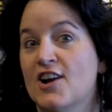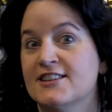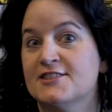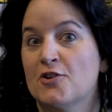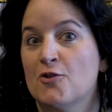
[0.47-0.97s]

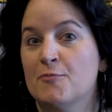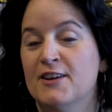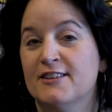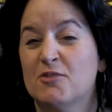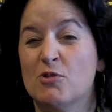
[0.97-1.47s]
Nice Girl
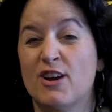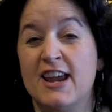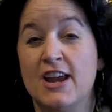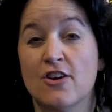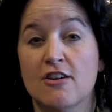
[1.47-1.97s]
Minda. We're
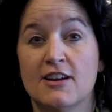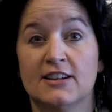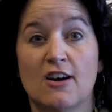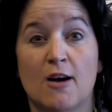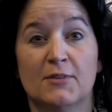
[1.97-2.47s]
here
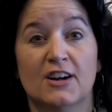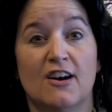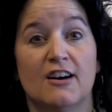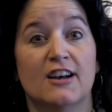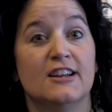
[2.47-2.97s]
at
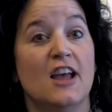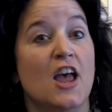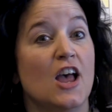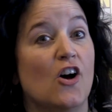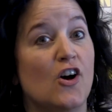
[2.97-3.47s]
Comic-Con
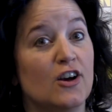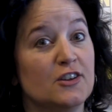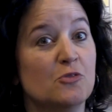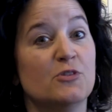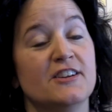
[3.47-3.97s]

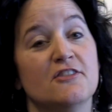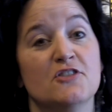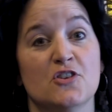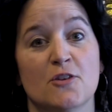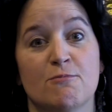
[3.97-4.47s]
on the
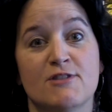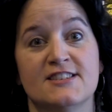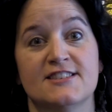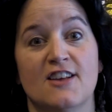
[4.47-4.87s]
Wynonna Earp press